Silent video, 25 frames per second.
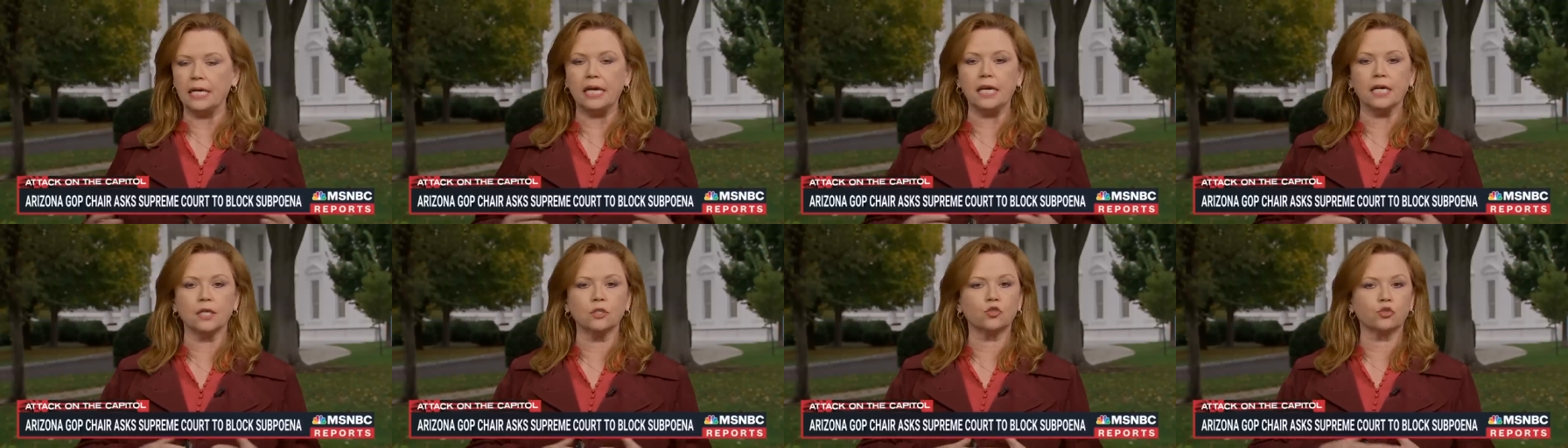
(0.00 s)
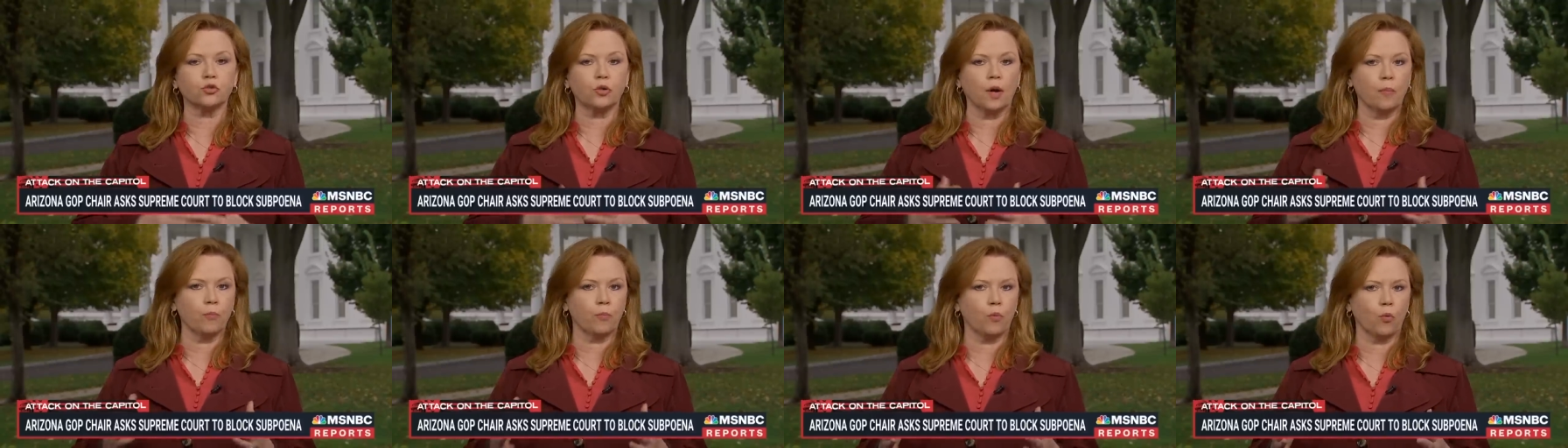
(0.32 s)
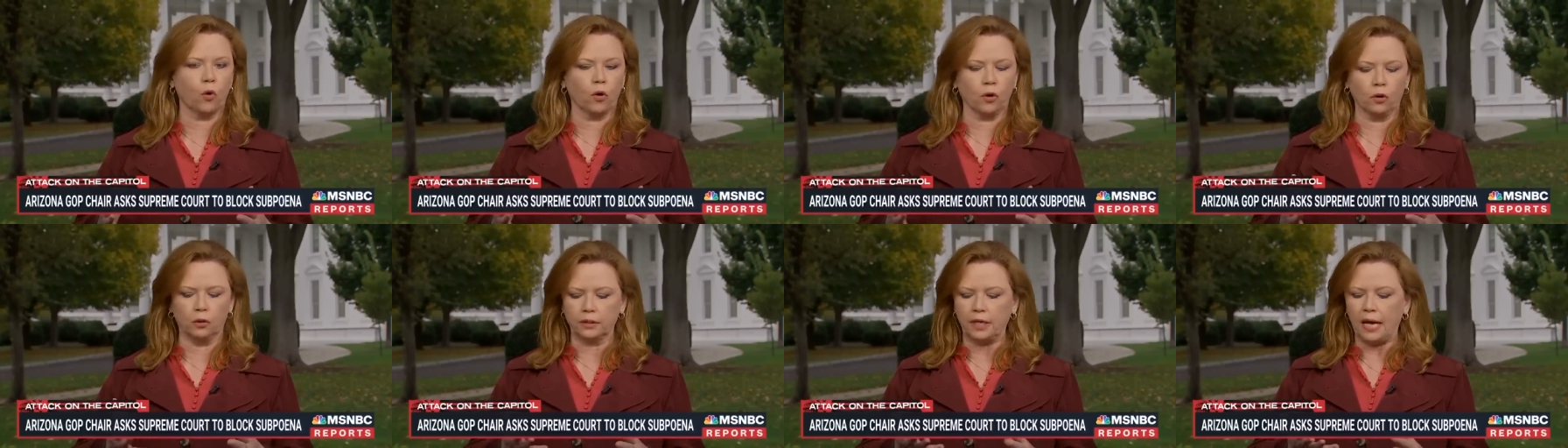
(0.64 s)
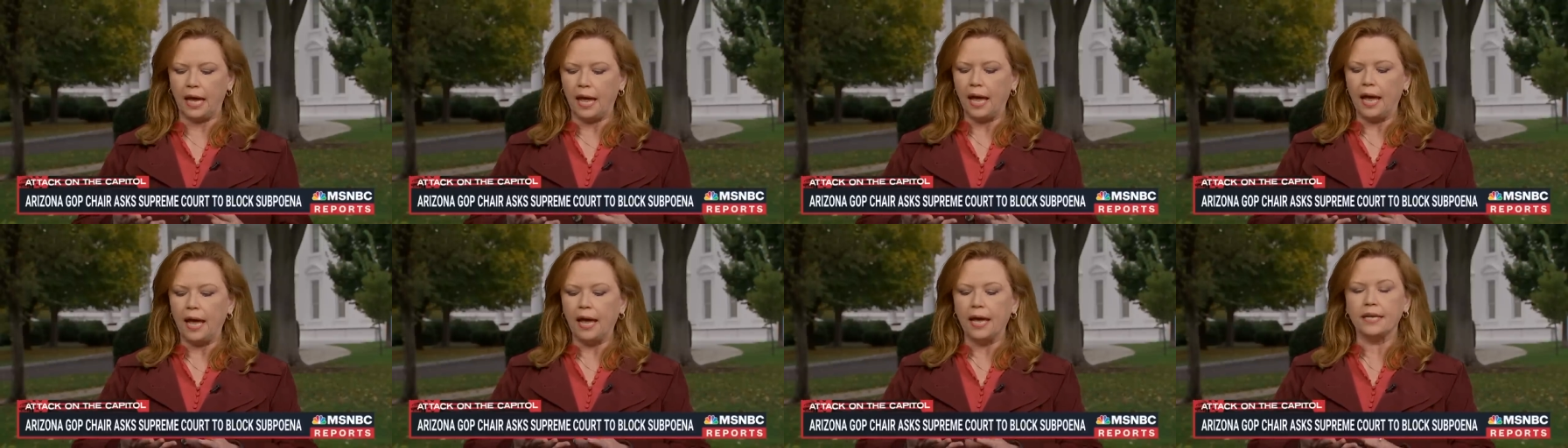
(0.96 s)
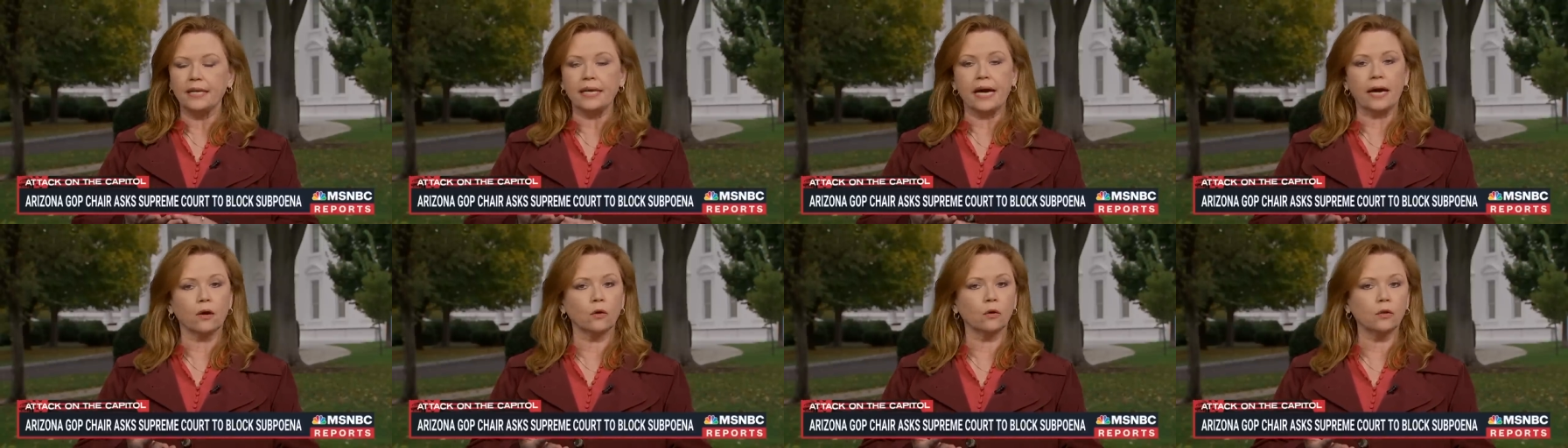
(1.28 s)
in Trump world.
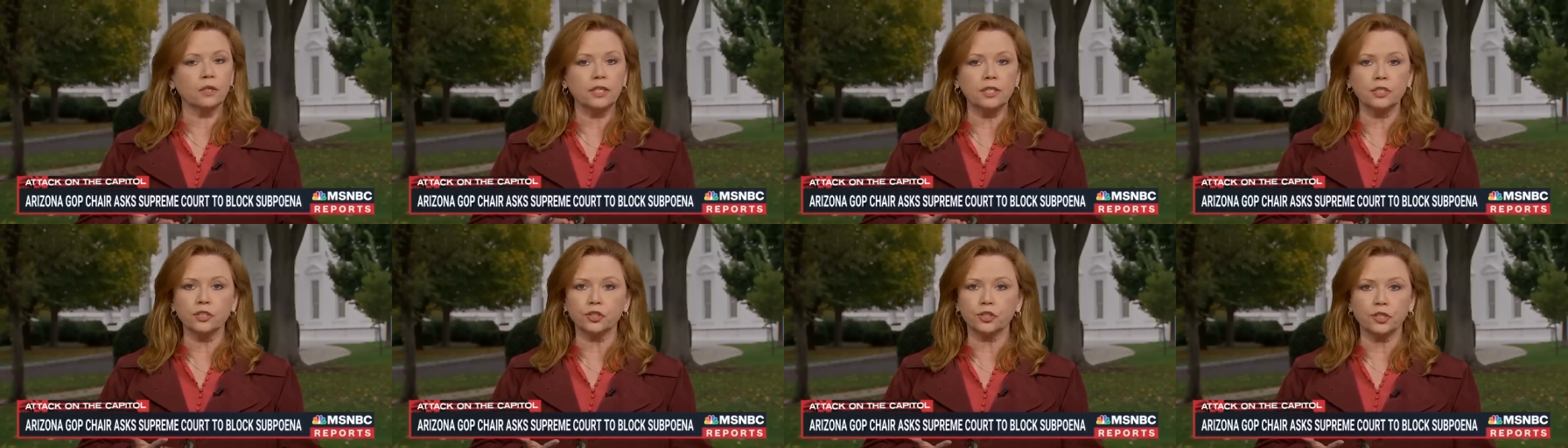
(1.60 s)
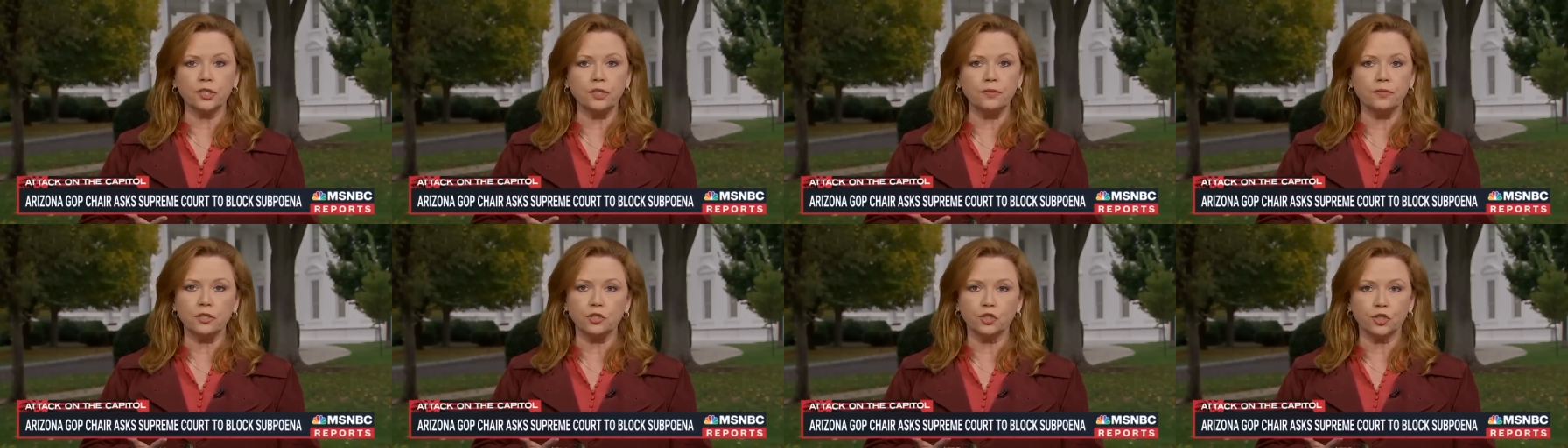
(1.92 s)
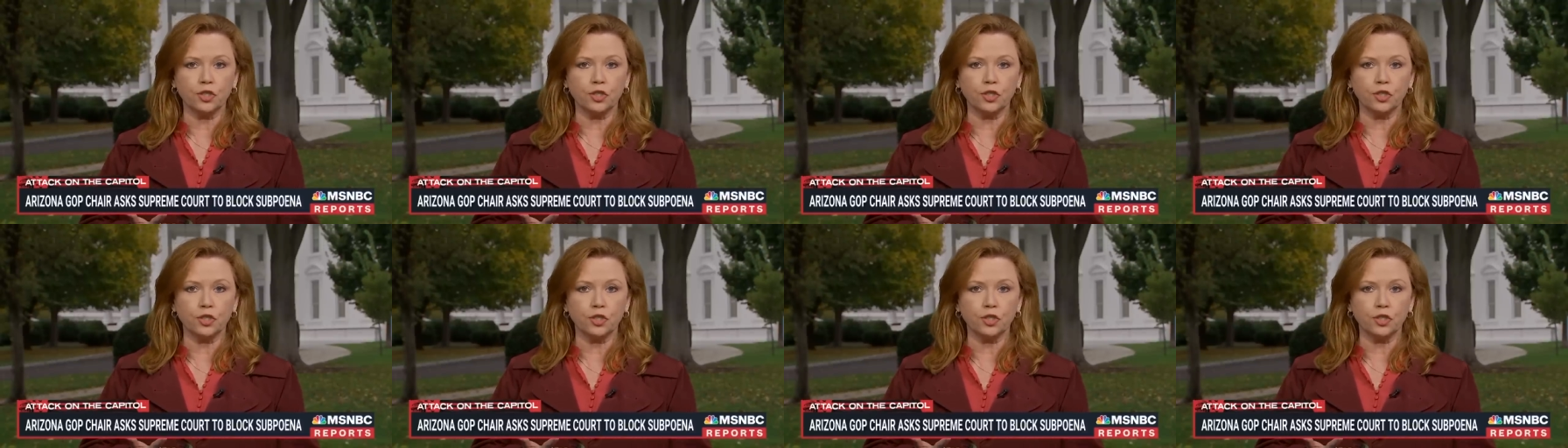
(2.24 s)
Not only is she the